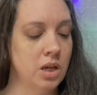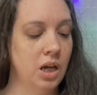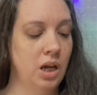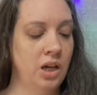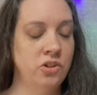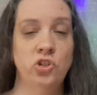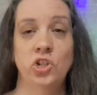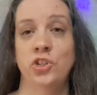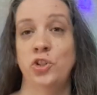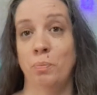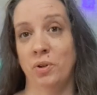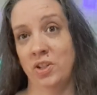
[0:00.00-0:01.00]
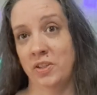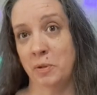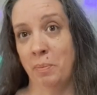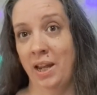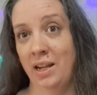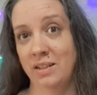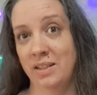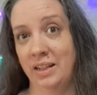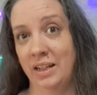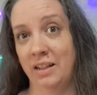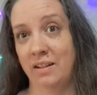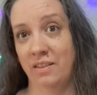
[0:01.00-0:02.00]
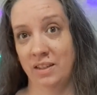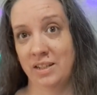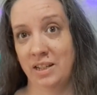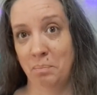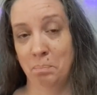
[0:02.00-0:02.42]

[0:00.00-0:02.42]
is just to participate in the team.